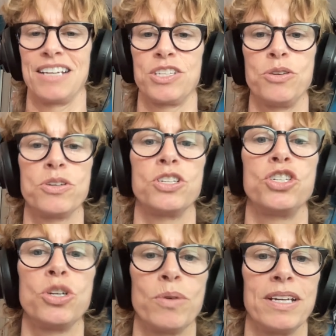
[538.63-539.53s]
So you can
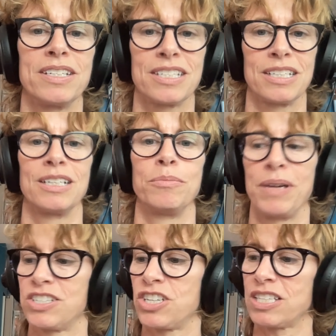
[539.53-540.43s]
do it,
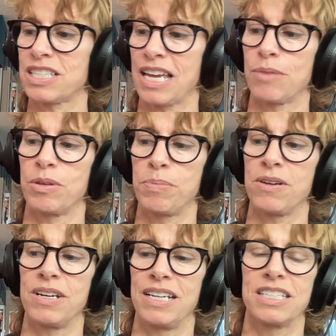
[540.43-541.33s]
but just like with
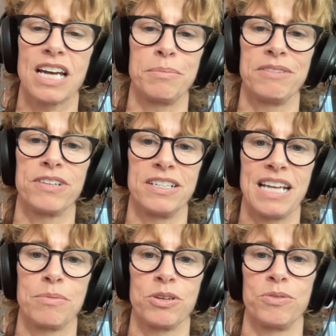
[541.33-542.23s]
period, it's got to be for a
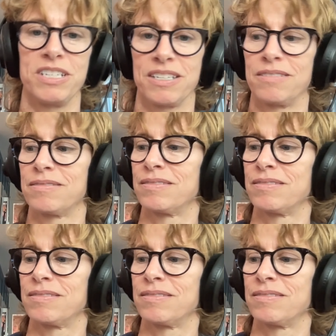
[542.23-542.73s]
damn good reason.